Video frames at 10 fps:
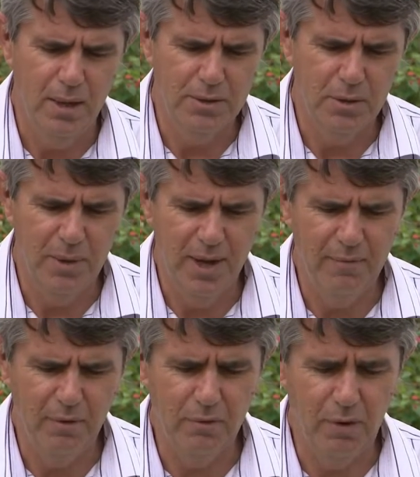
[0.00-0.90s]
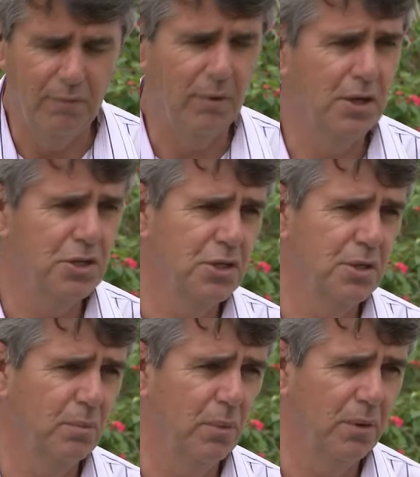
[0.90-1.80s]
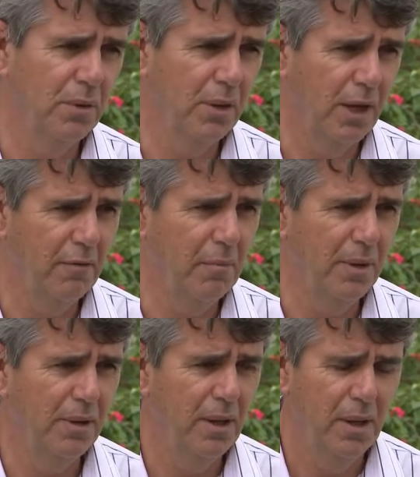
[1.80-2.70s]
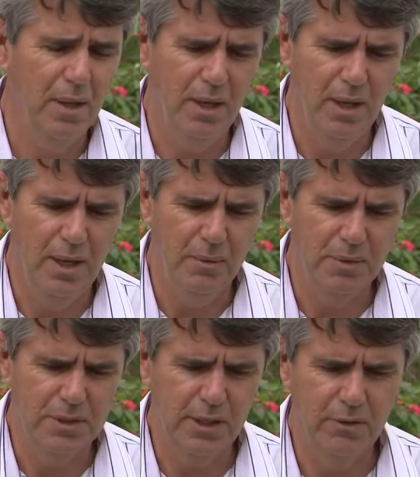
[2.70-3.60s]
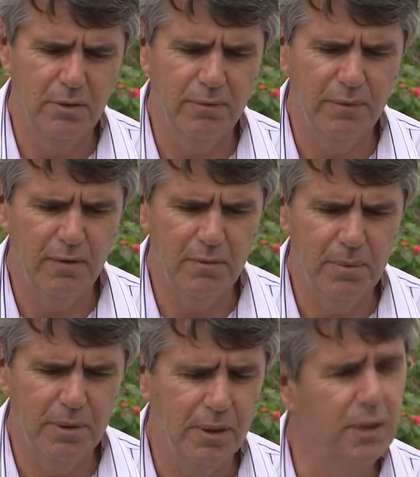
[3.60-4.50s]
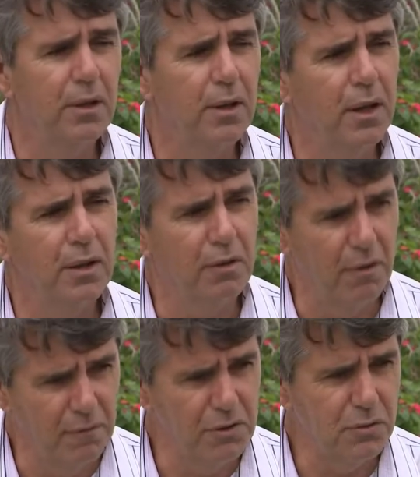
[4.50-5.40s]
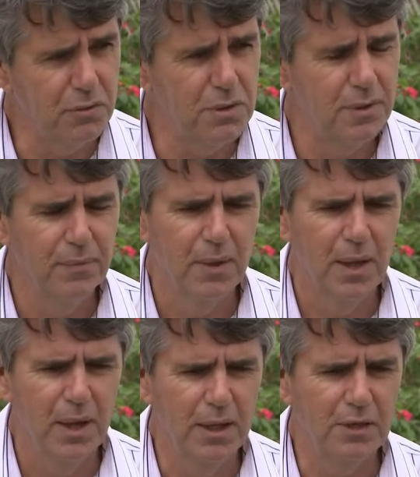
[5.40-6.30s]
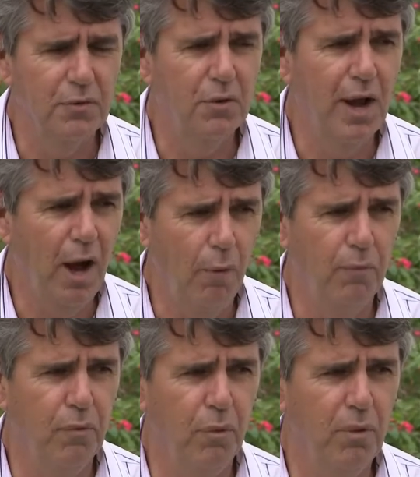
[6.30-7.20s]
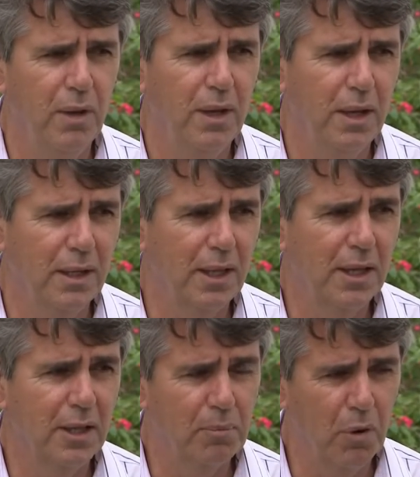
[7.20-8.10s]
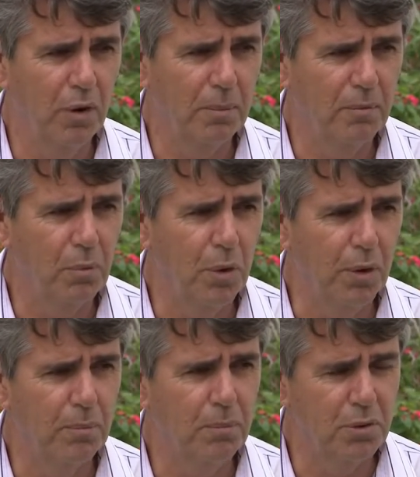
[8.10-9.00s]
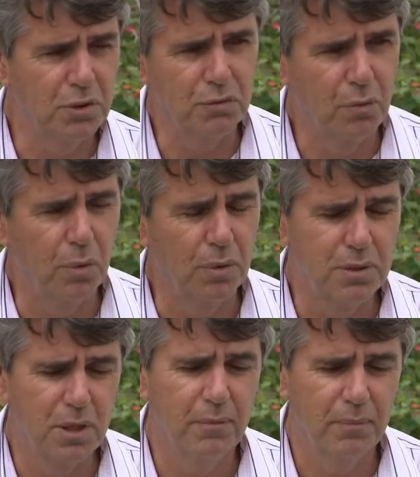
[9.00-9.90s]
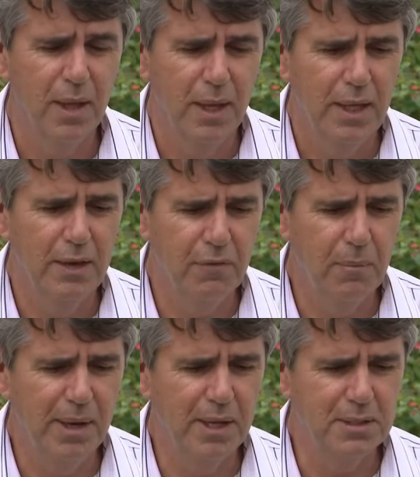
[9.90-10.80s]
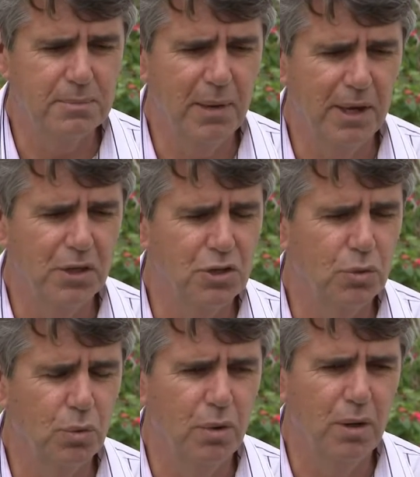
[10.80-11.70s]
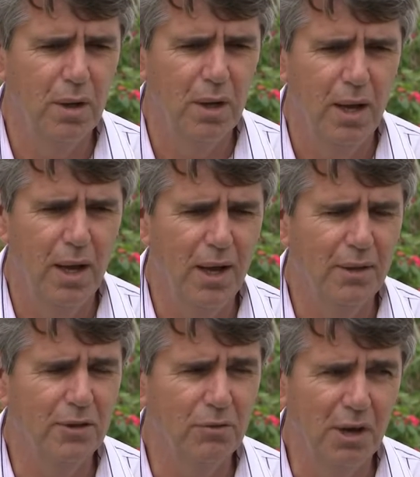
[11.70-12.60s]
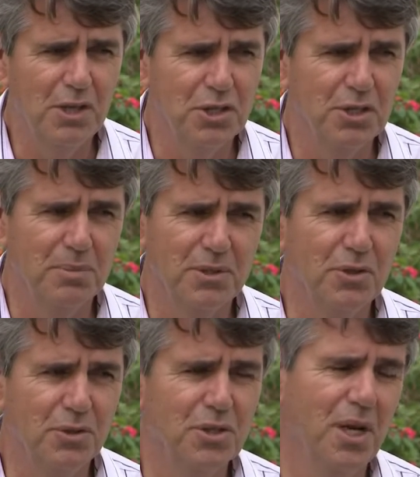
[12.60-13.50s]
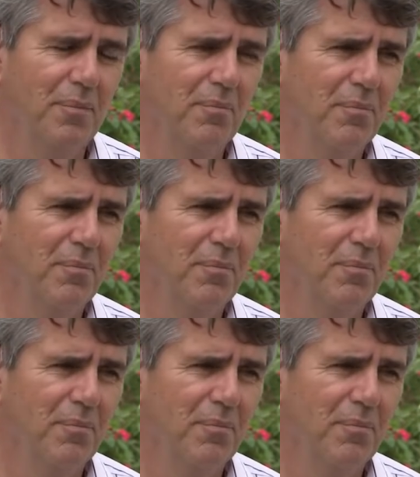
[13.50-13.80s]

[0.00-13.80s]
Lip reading: So we have a great relationship with the government, with the Secretary of Government and the officials, and that's very helpful in getting the program of work pushed forward. So, yeah, for me, it's making sure that the relationship is in good shape.